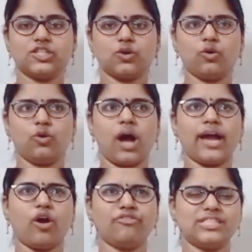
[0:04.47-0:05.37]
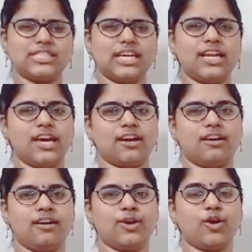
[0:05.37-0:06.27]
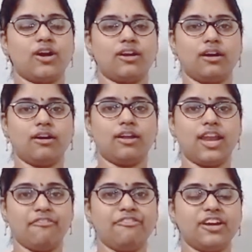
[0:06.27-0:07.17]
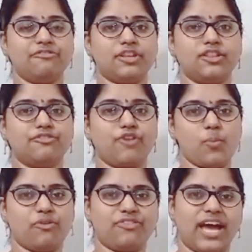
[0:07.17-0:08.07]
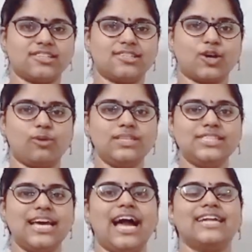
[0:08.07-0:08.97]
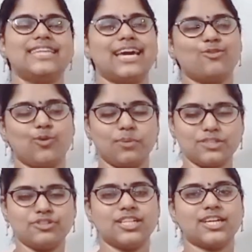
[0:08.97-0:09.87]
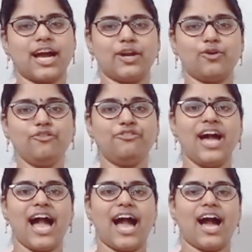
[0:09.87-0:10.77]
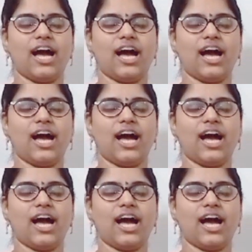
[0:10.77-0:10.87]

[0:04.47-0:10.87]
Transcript: So I often see like your love in the form of likes and comments, and thank you so much for that kind of